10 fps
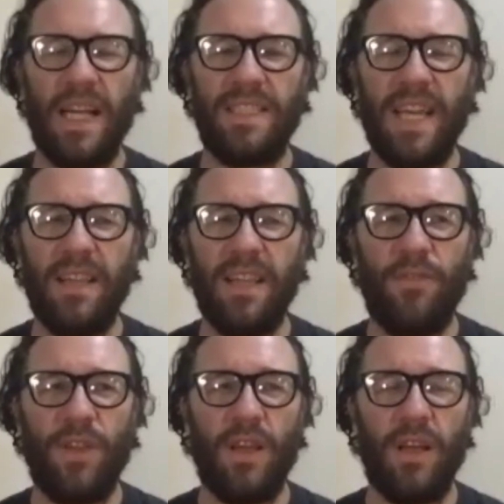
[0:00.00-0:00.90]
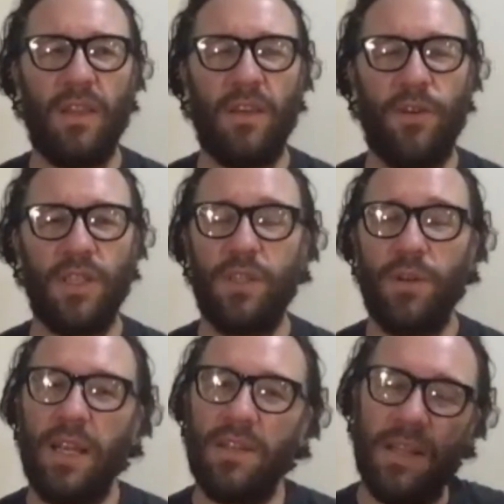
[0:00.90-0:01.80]
stayed there for the first 2
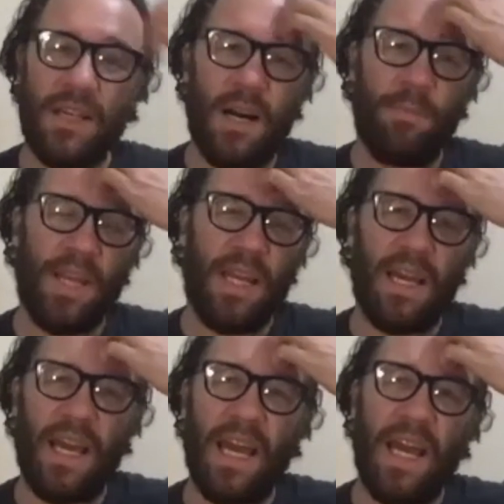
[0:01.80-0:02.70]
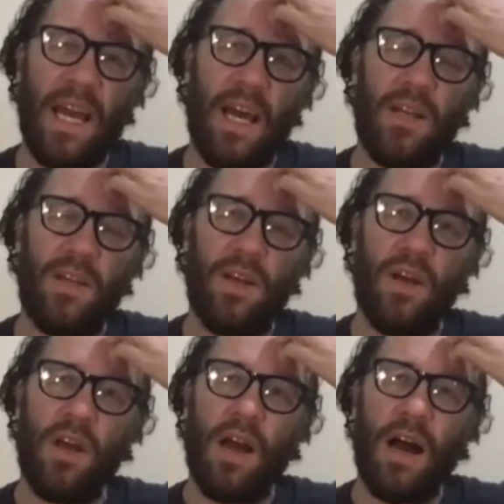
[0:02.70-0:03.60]
years of the company, and
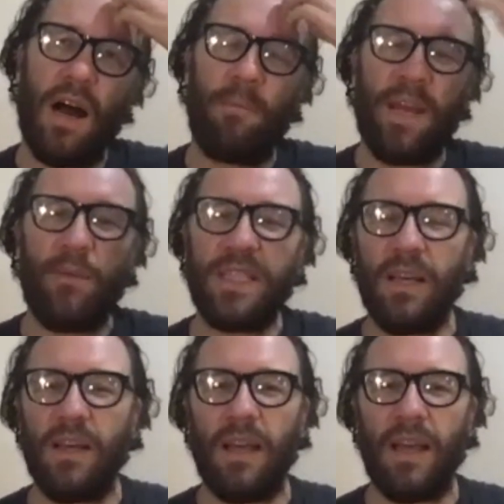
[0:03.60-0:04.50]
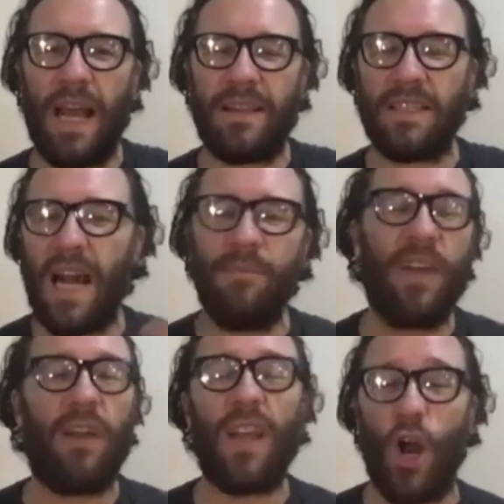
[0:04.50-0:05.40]
but it was at the time
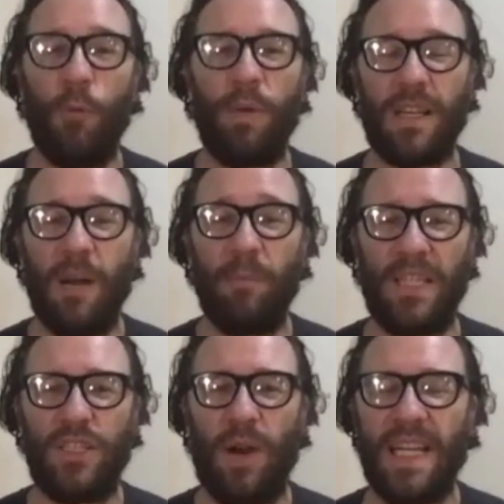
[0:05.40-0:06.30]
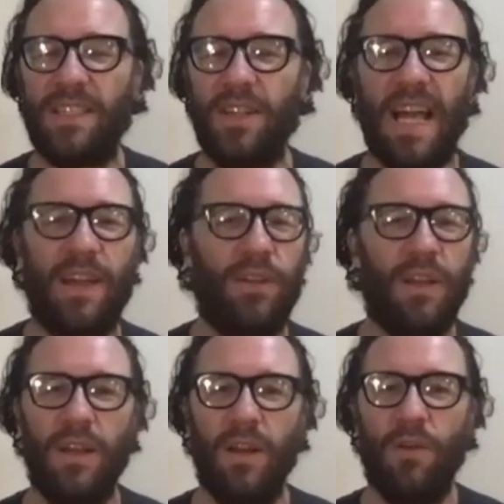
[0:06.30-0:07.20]
very open company. So I still had
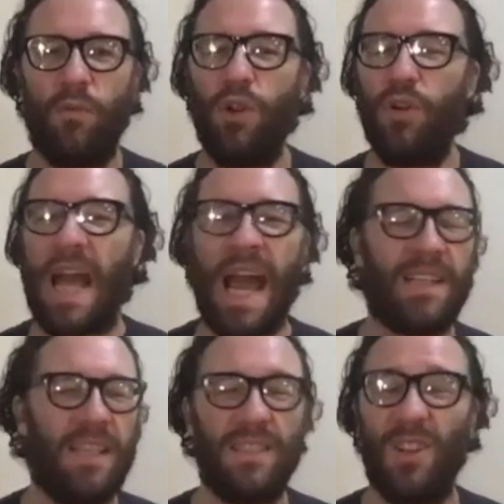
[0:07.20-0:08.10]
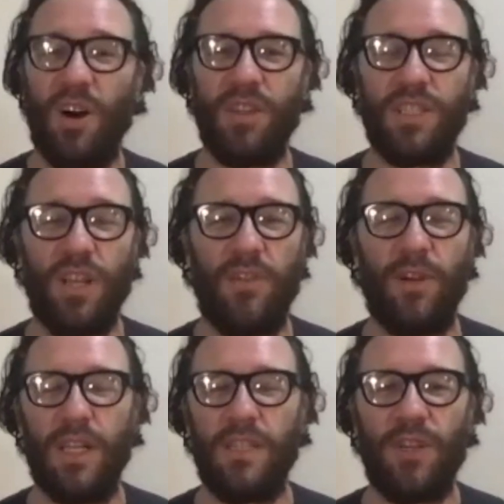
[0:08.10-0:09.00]
root access on all the
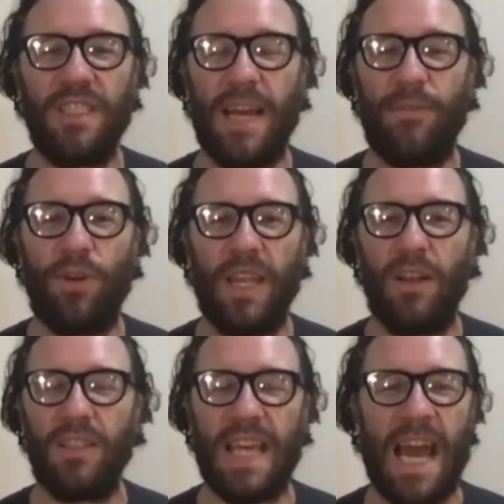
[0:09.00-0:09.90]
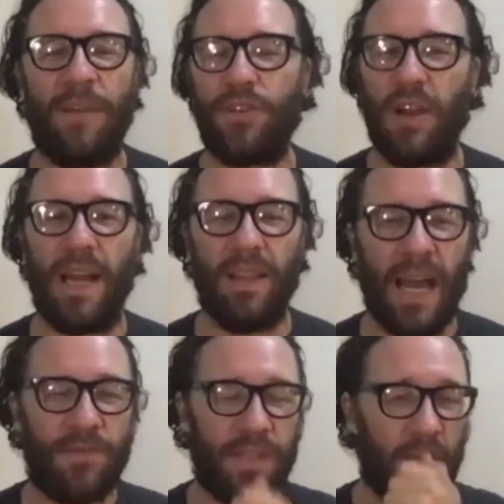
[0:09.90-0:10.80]
servers for several years after I
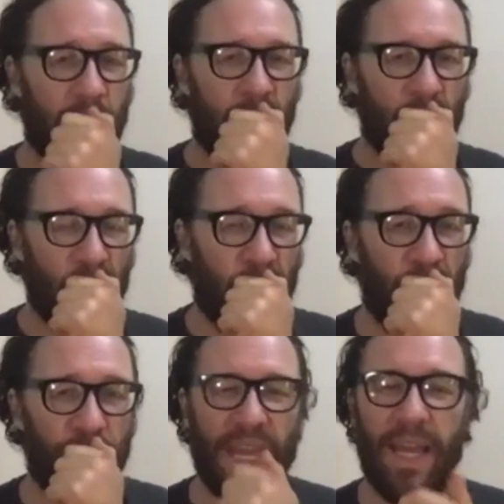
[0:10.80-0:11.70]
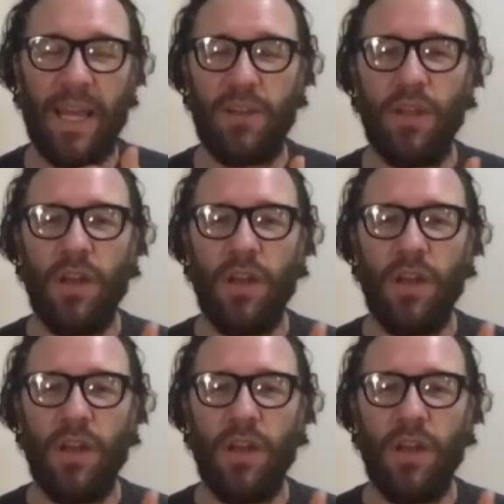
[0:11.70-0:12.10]
left, and